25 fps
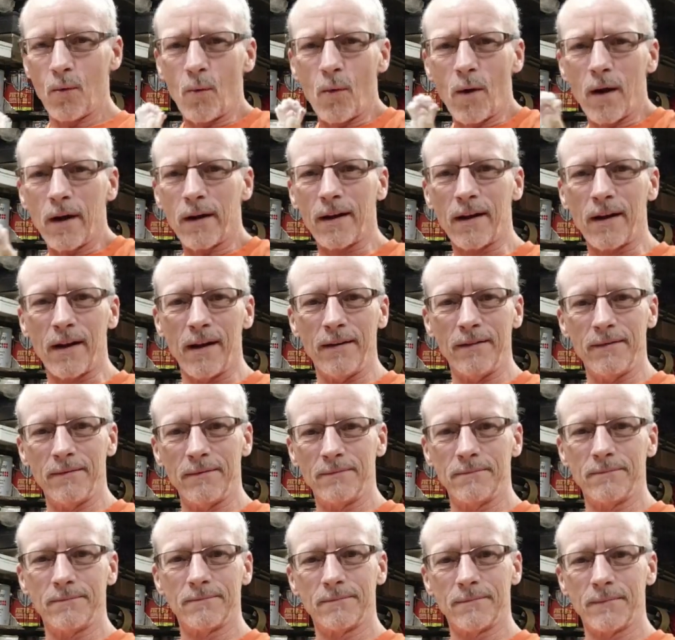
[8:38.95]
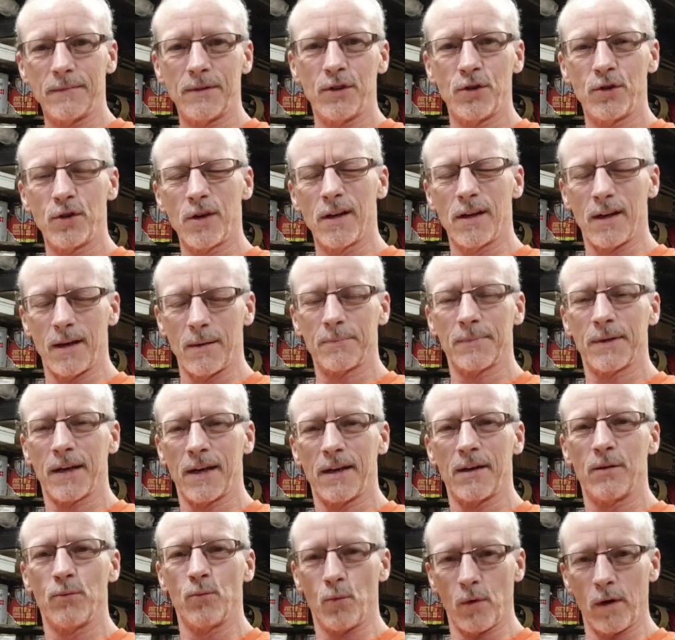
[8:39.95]
why not? You get
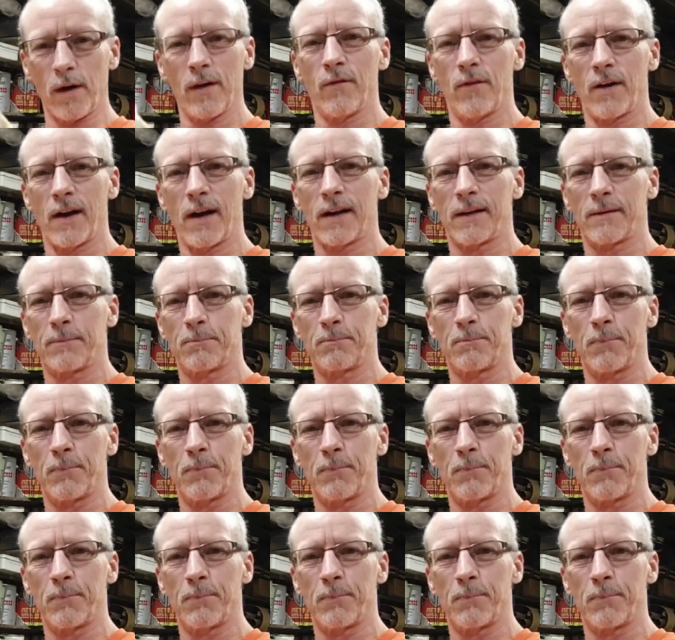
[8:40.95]
updated whenever I